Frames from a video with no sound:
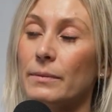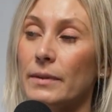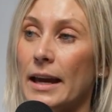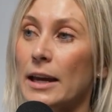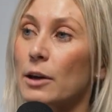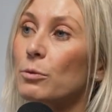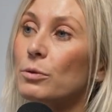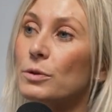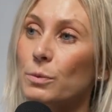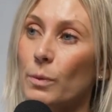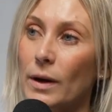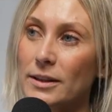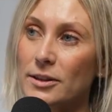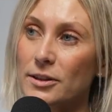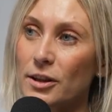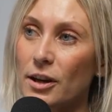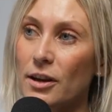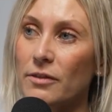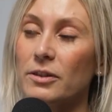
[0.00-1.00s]
equals 1
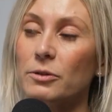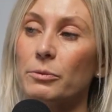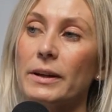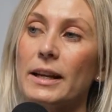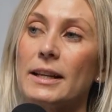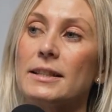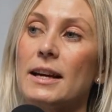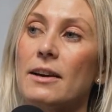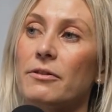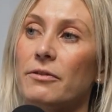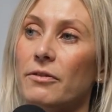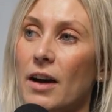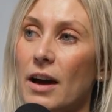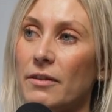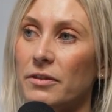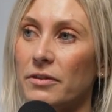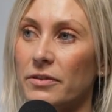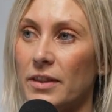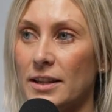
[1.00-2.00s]
serve, and we need to have
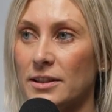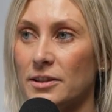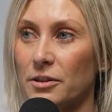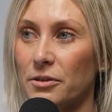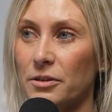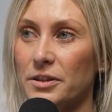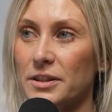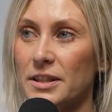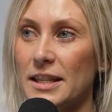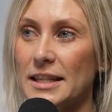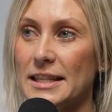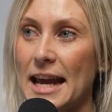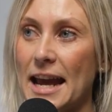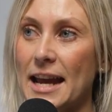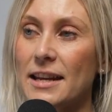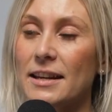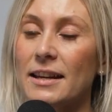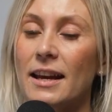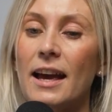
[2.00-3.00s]
5 of these across the
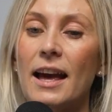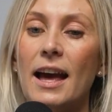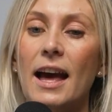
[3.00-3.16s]
day,